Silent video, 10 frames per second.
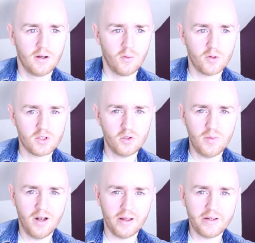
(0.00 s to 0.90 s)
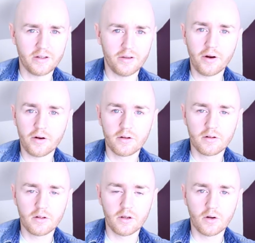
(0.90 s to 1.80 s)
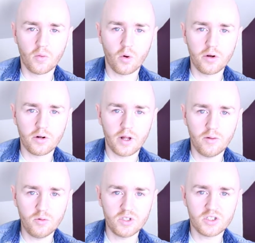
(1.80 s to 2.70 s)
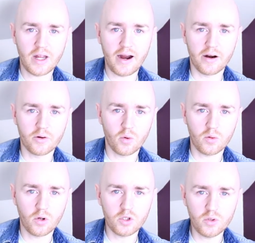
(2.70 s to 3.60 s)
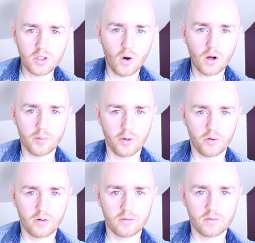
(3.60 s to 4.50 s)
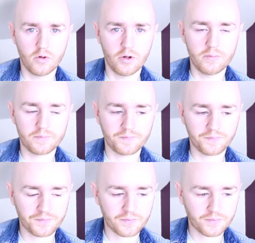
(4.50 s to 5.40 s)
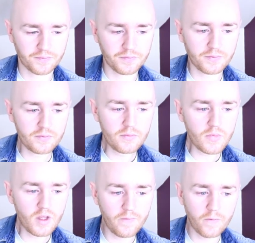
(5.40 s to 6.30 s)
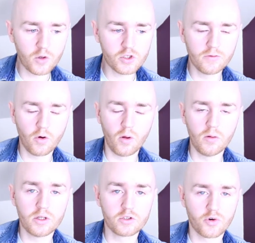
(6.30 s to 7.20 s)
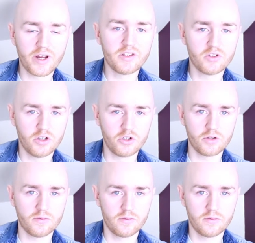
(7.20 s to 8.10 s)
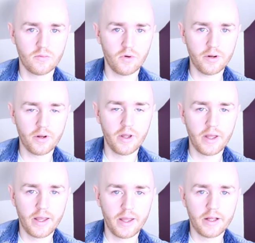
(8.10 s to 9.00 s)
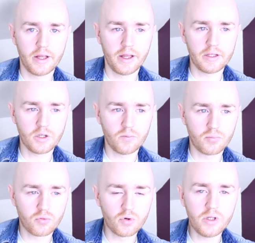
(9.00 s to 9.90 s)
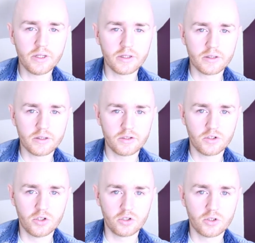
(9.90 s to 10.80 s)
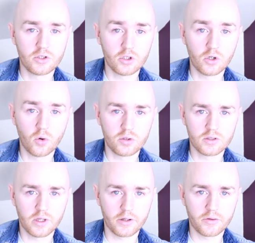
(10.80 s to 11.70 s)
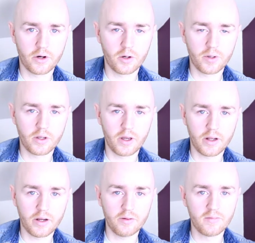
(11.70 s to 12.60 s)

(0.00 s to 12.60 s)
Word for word: what's it going to be like in there? You know, what are, how do we start? What, what do we talk about, right? First of all, it's a great decision, right? It's a brilliant decision to go to psychotherapy. And I,